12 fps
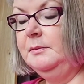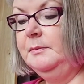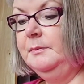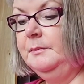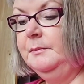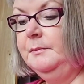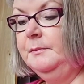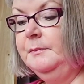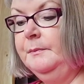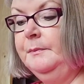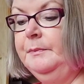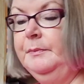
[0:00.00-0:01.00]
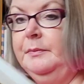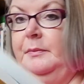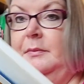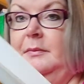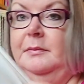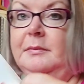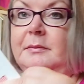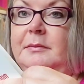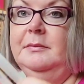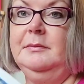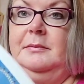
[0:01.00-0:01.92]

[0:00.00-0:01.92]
Nobody speaks.